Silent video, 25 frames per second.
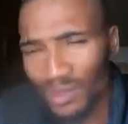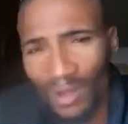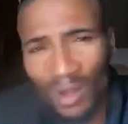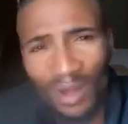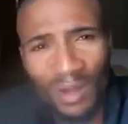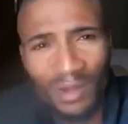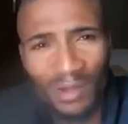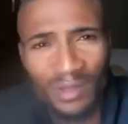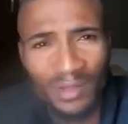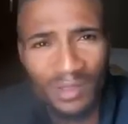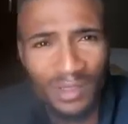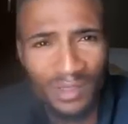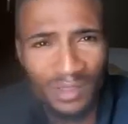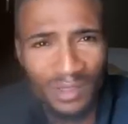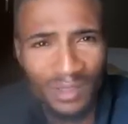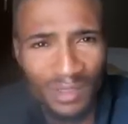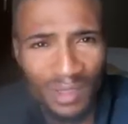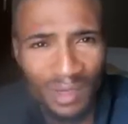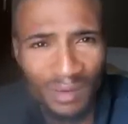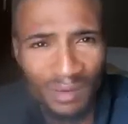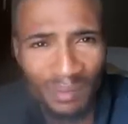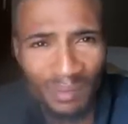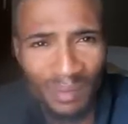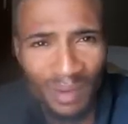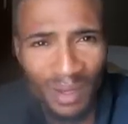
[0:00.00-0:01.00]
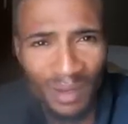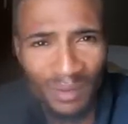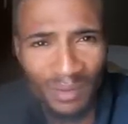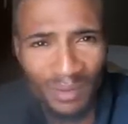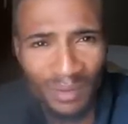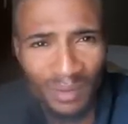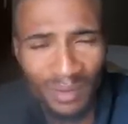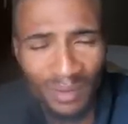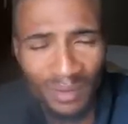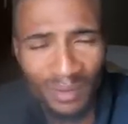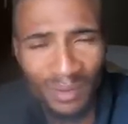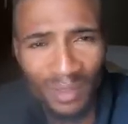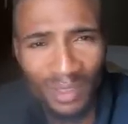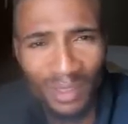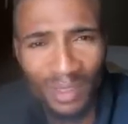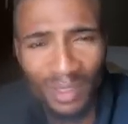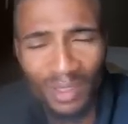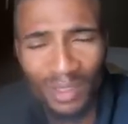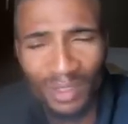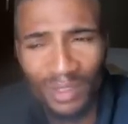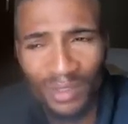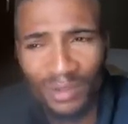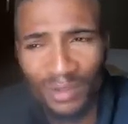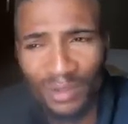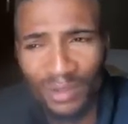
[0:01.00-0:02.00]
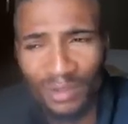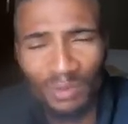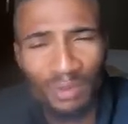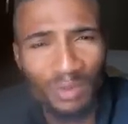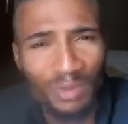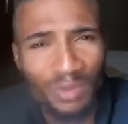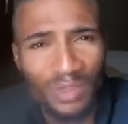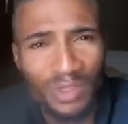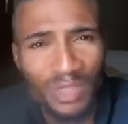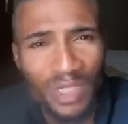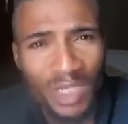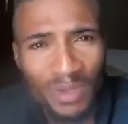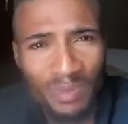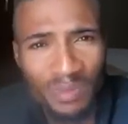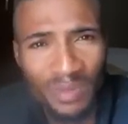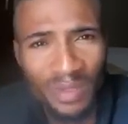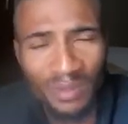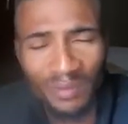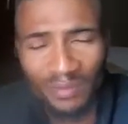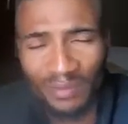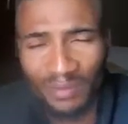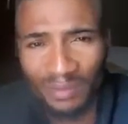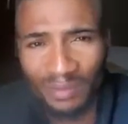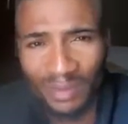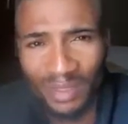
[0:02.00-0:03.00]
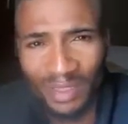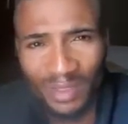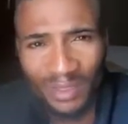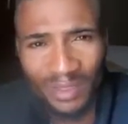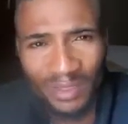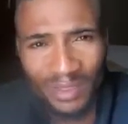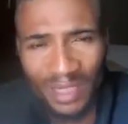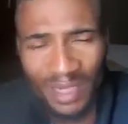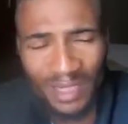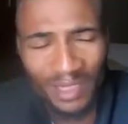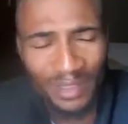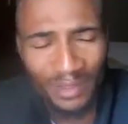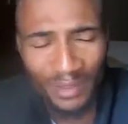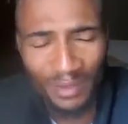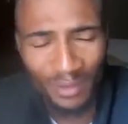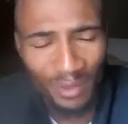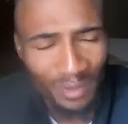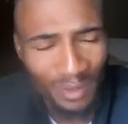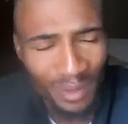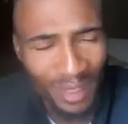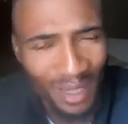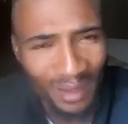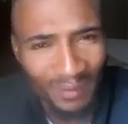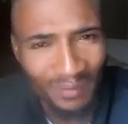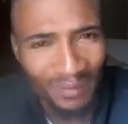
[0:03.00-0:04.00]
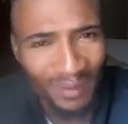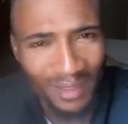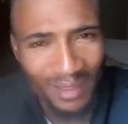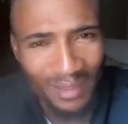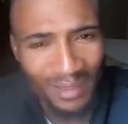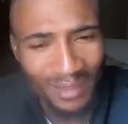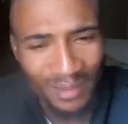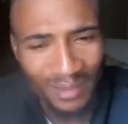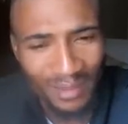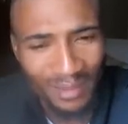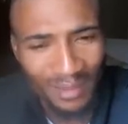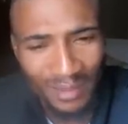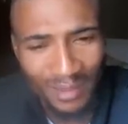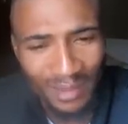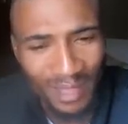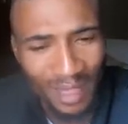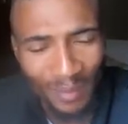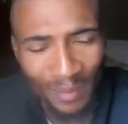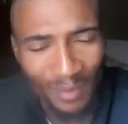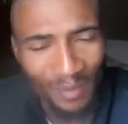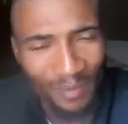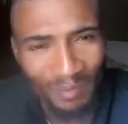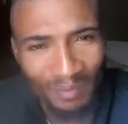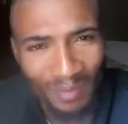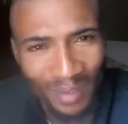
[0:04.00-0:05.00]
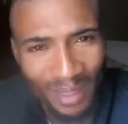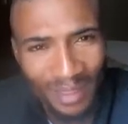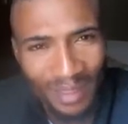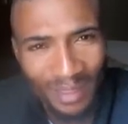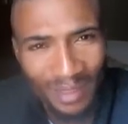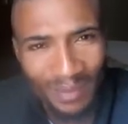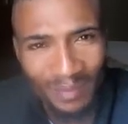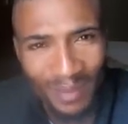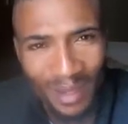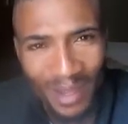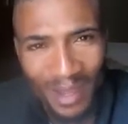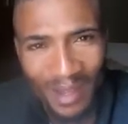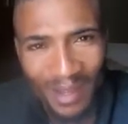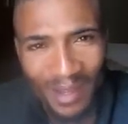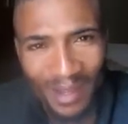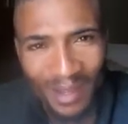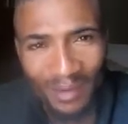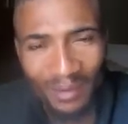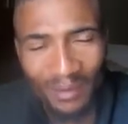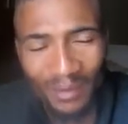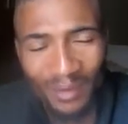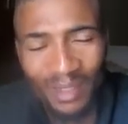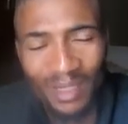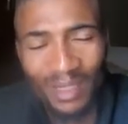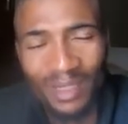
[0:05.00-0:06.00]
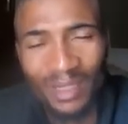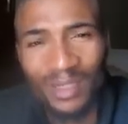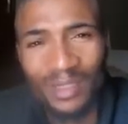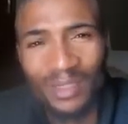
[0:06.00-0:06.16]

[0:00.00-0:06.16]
or thereabout, So it was so much for me, because I don't have that type of money in my account.